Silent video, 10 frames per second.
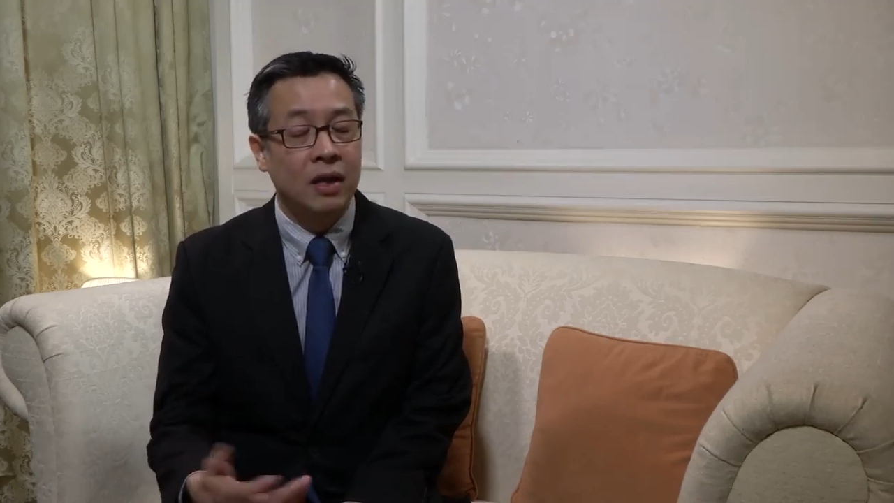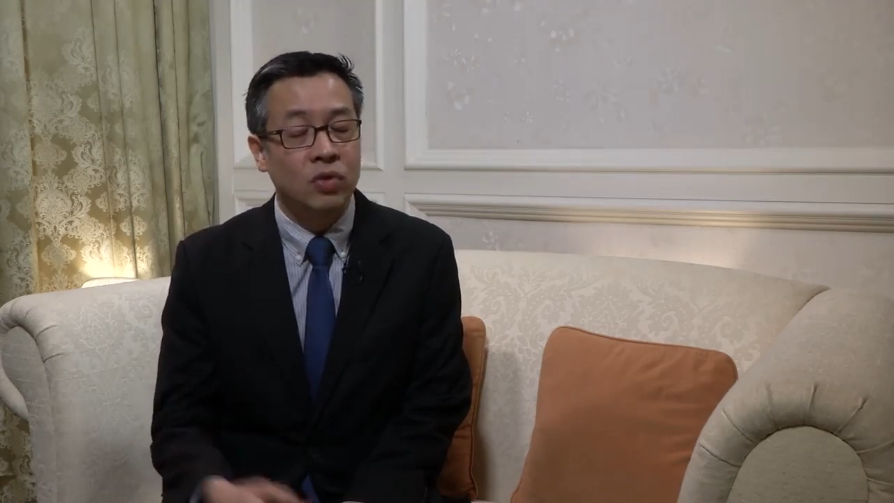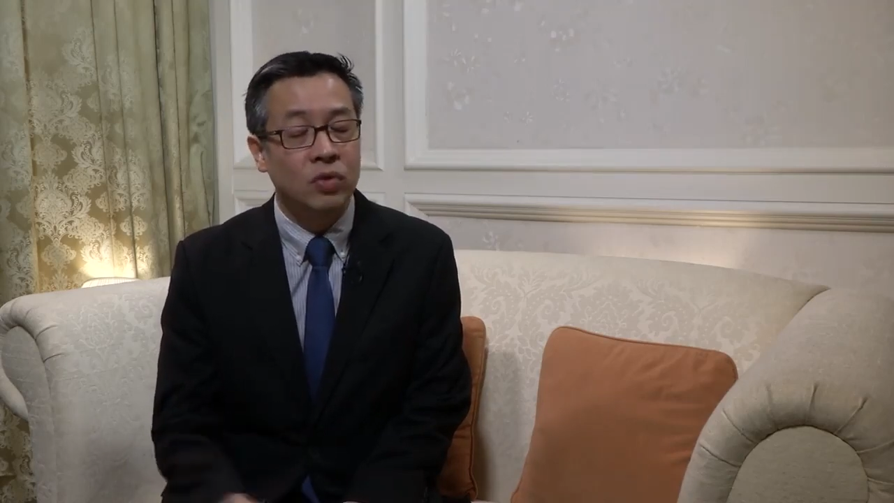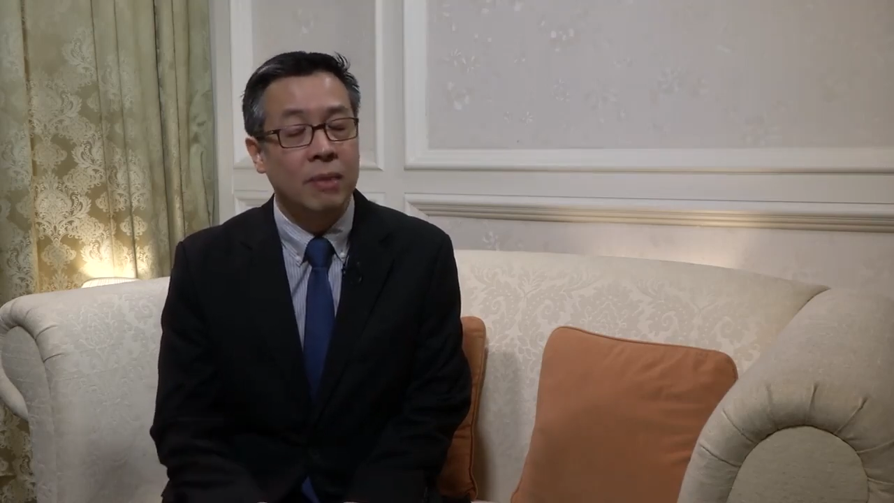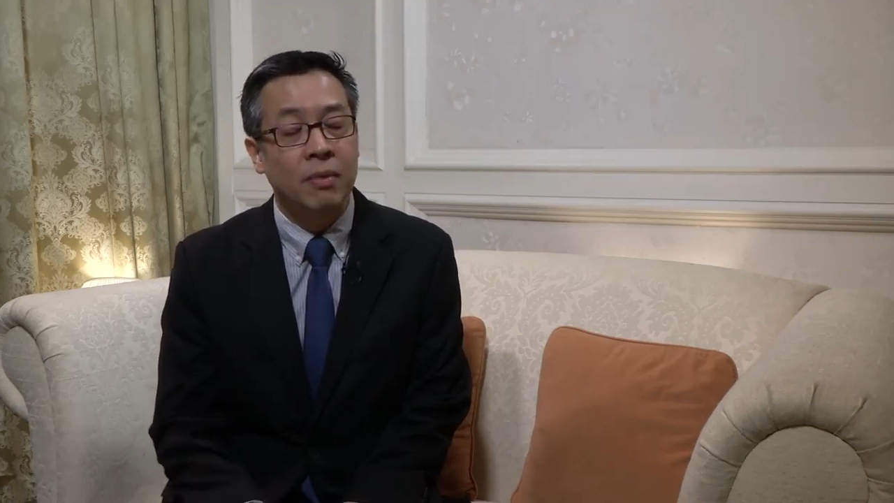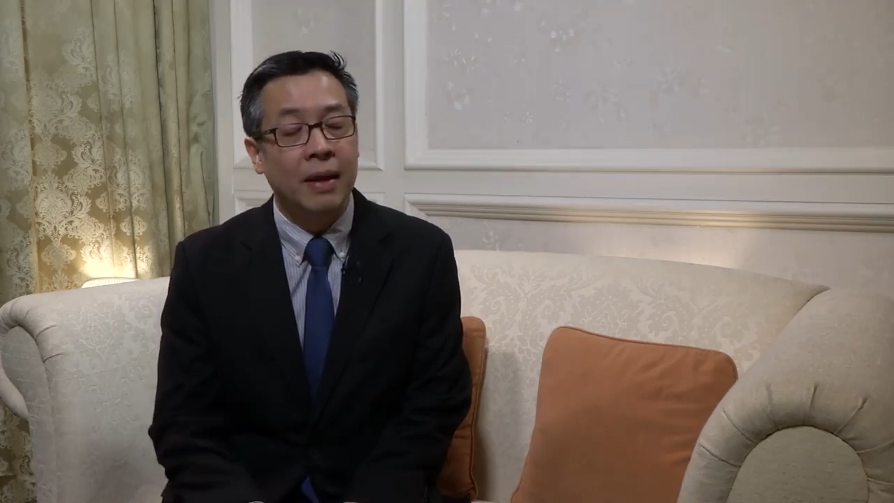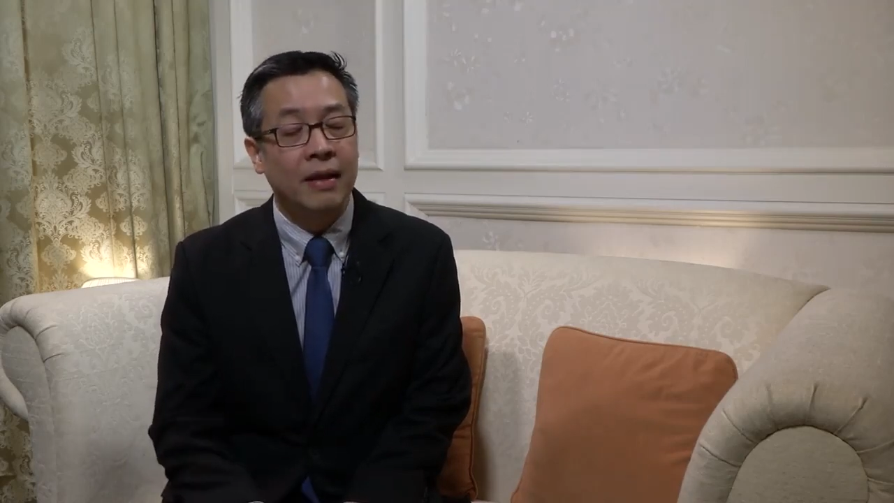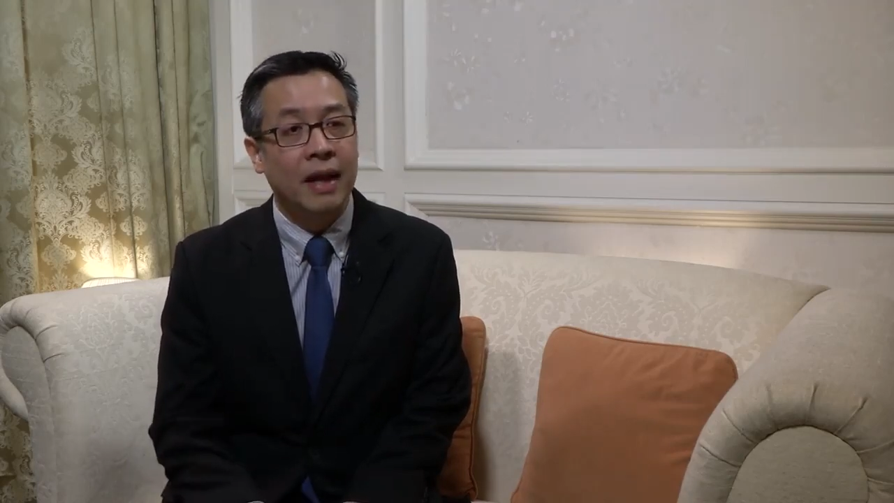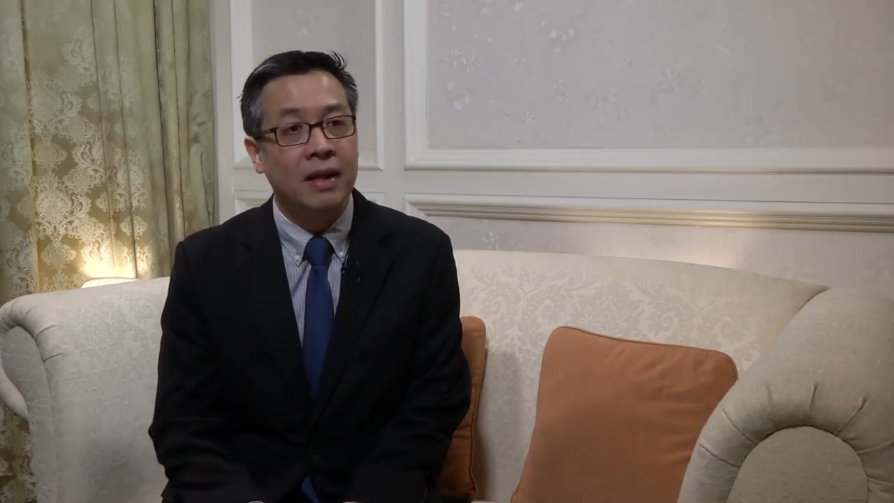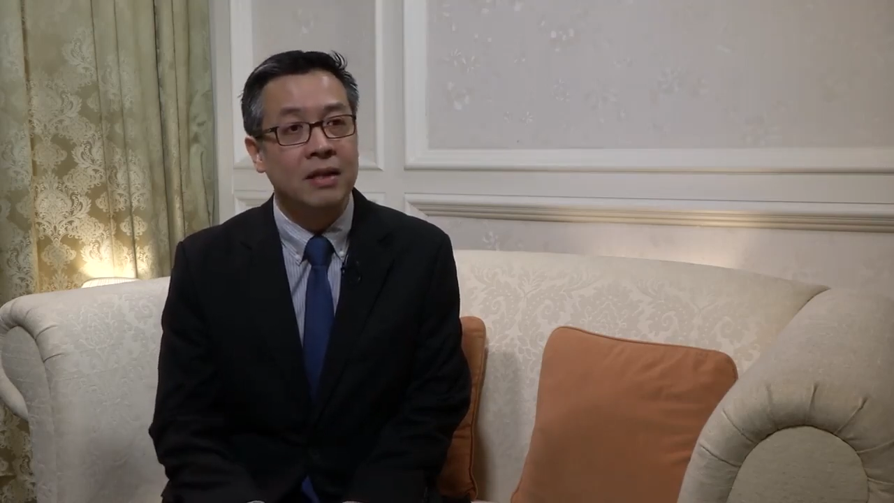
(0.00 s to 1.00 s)
to some of my
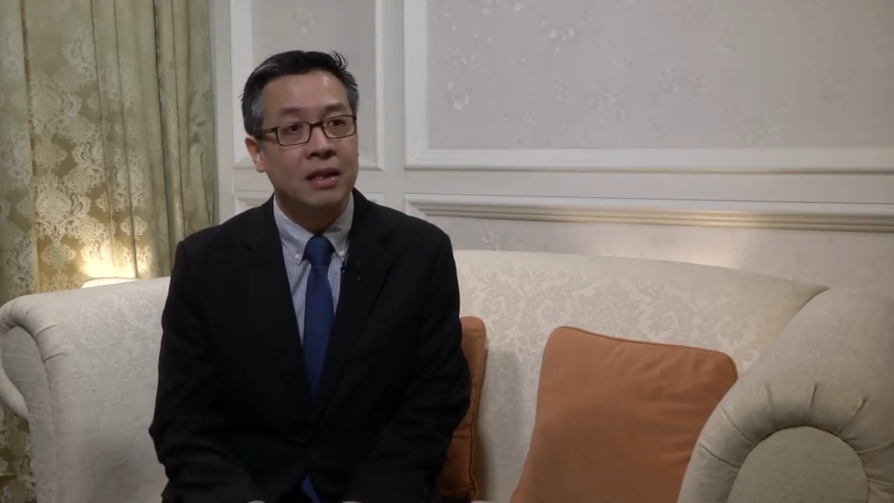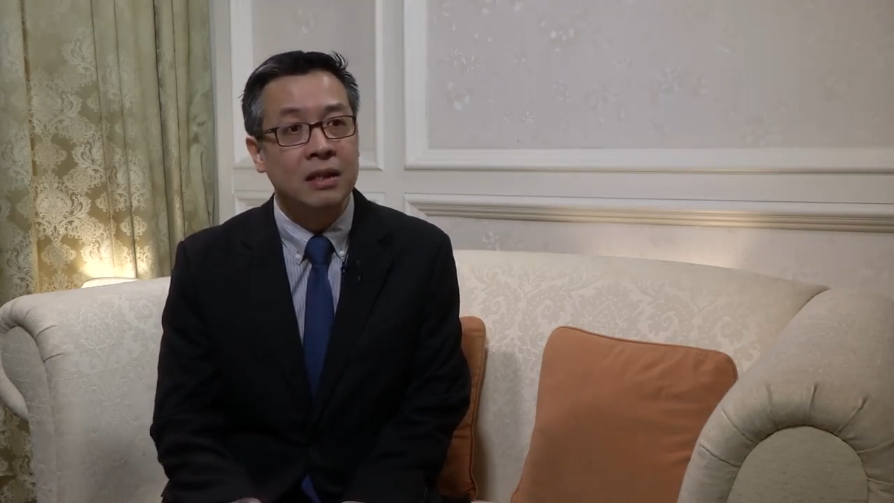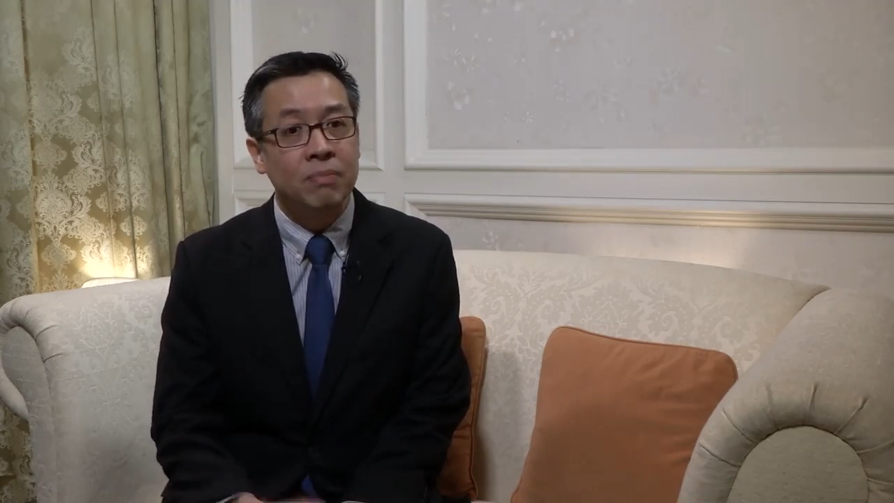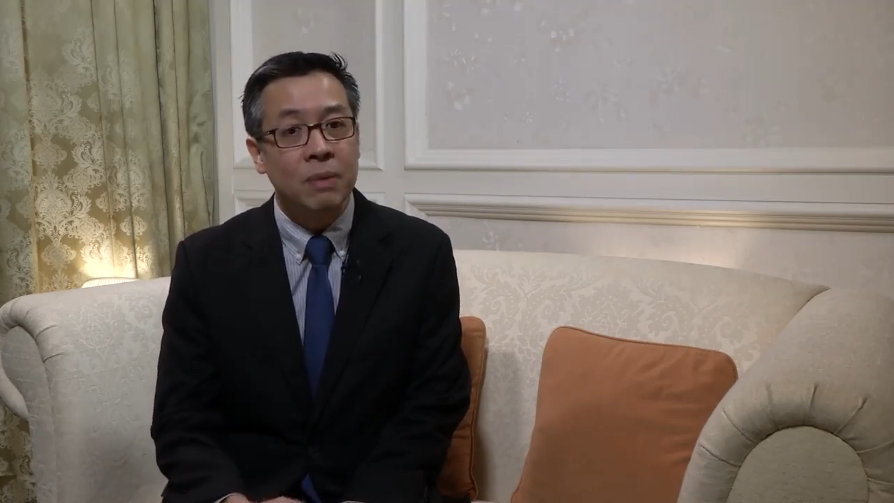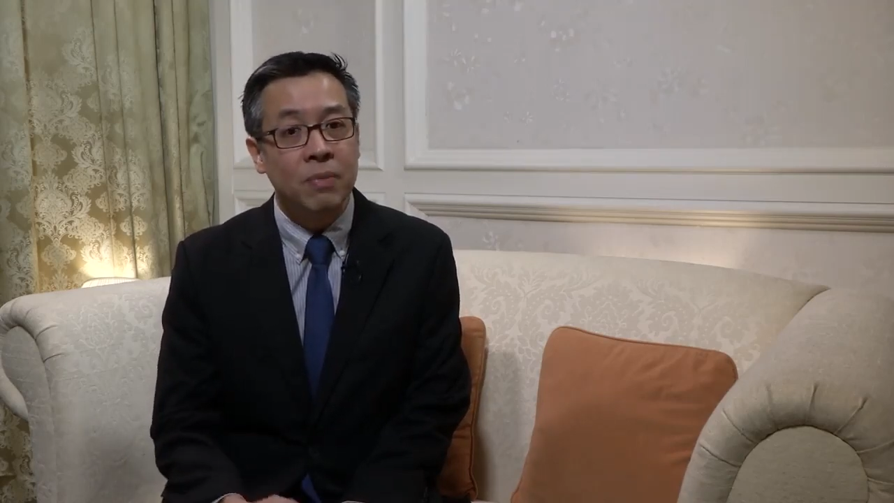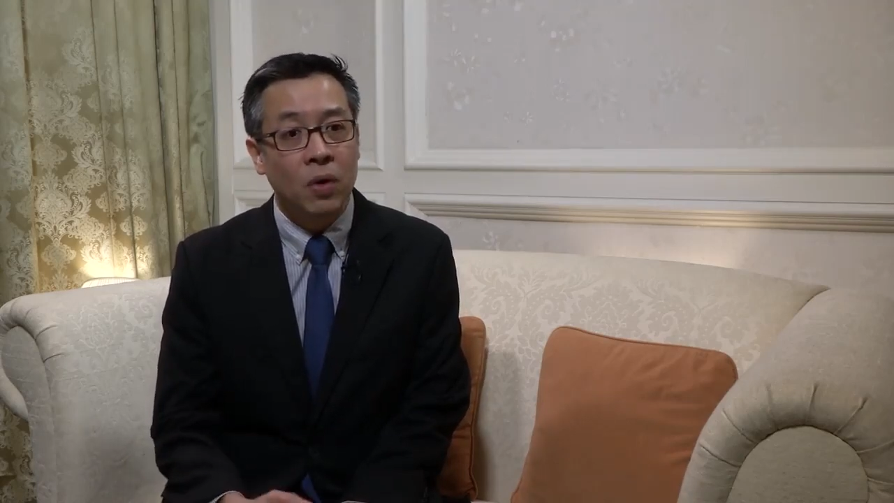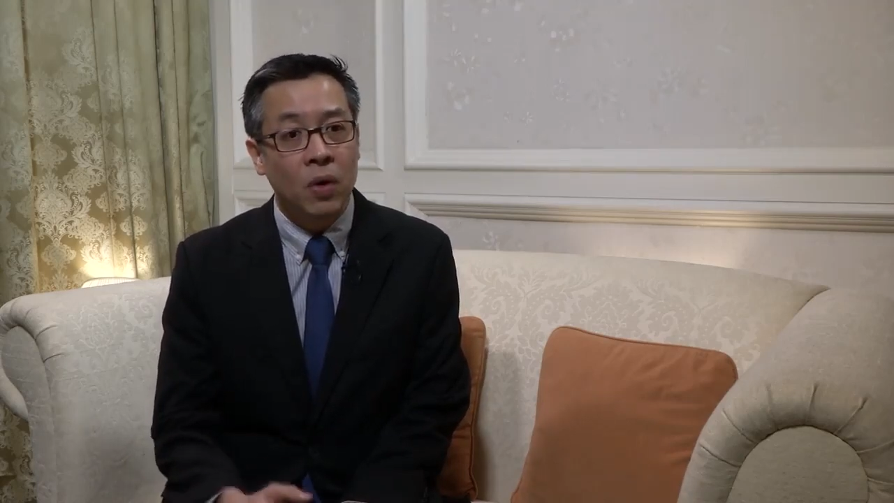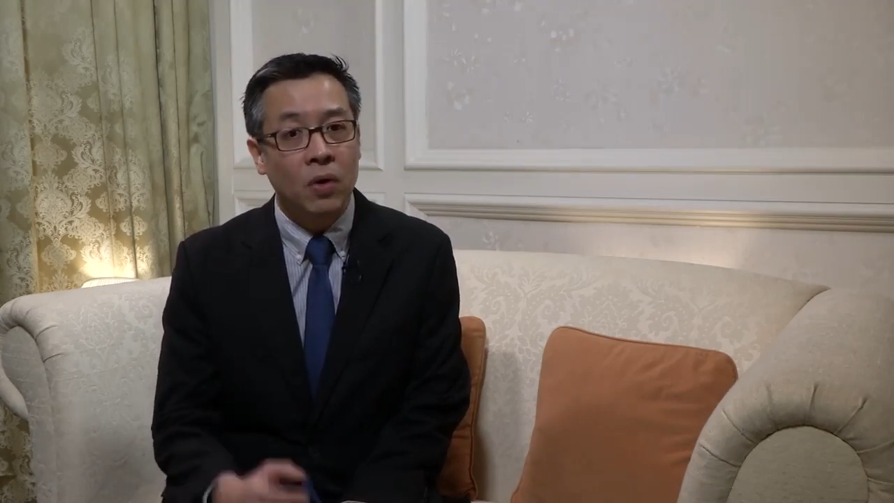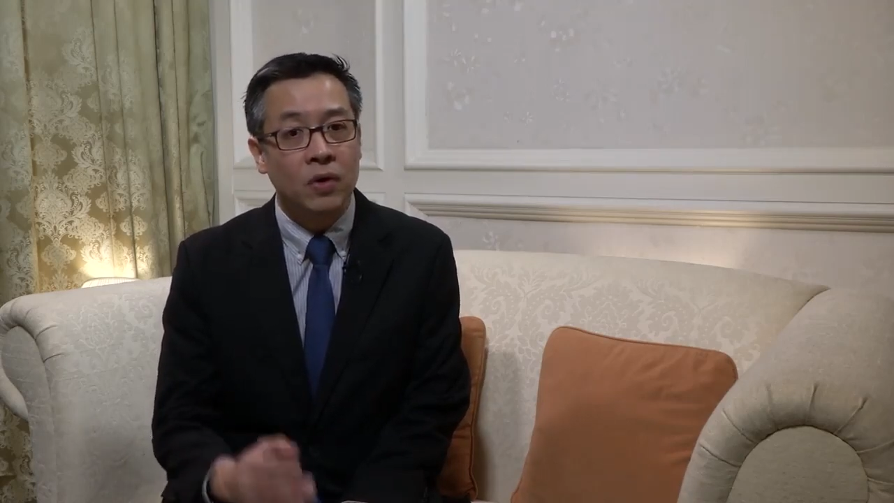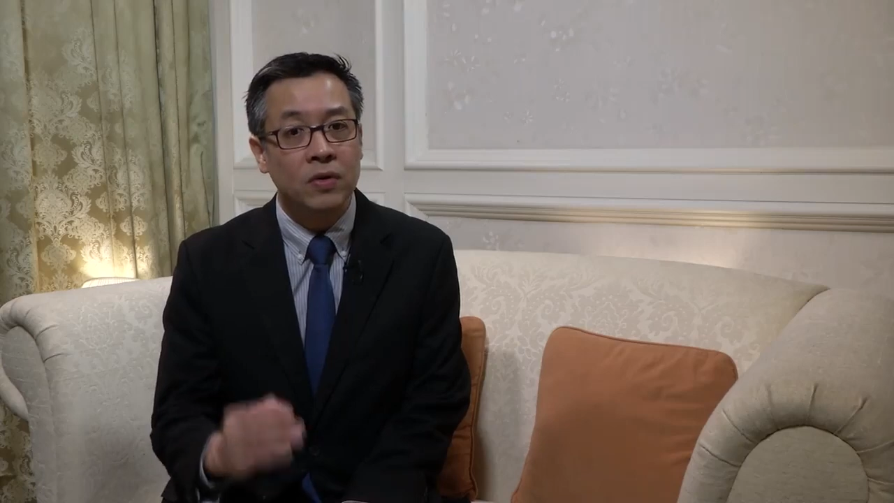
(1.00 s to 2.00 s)
clients is simply
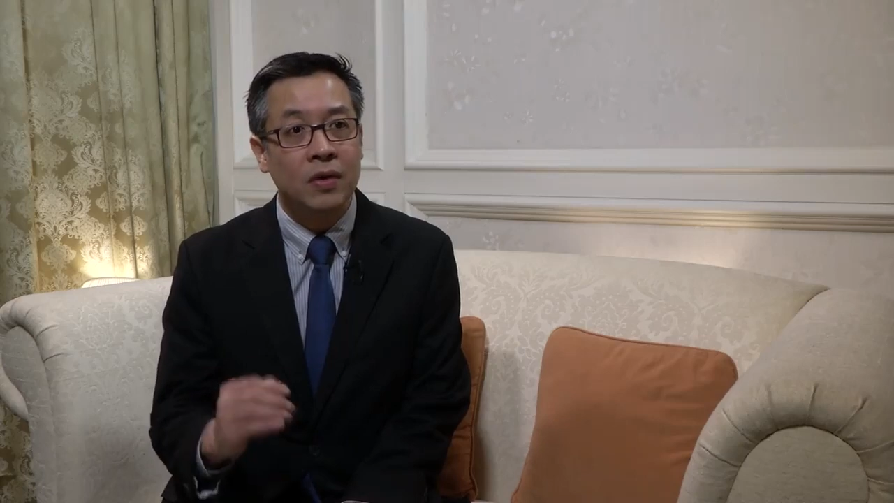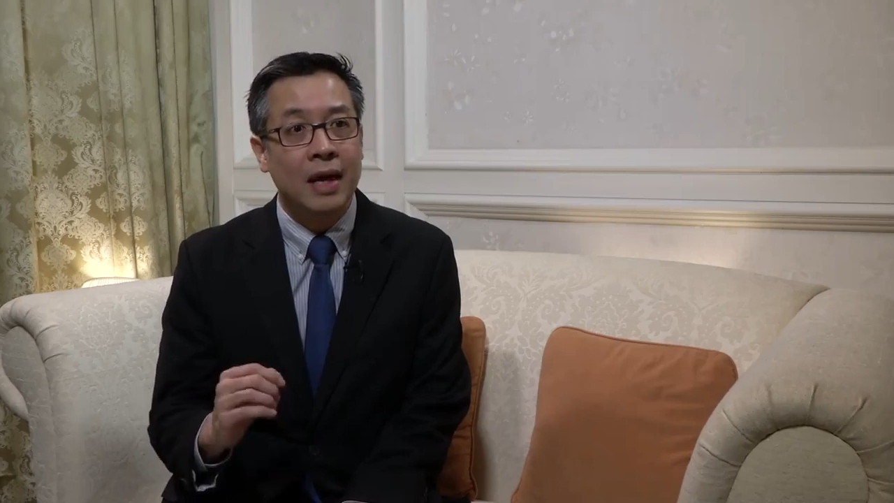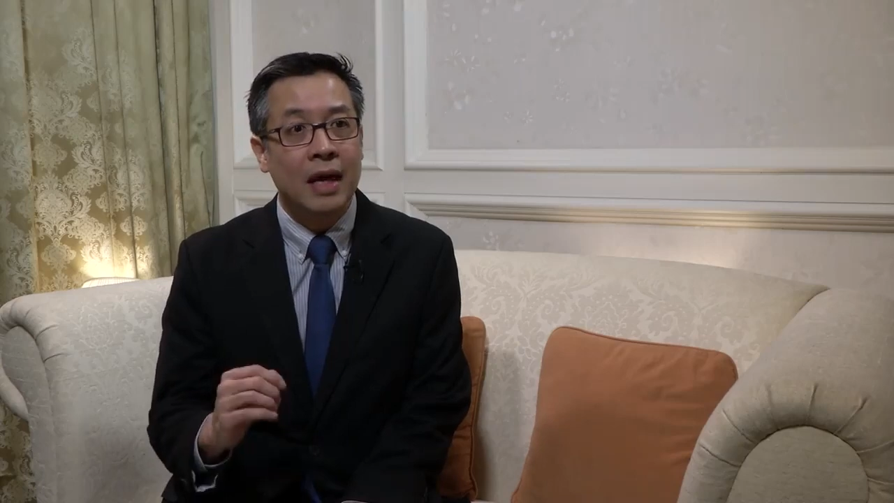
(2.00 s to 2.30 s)
because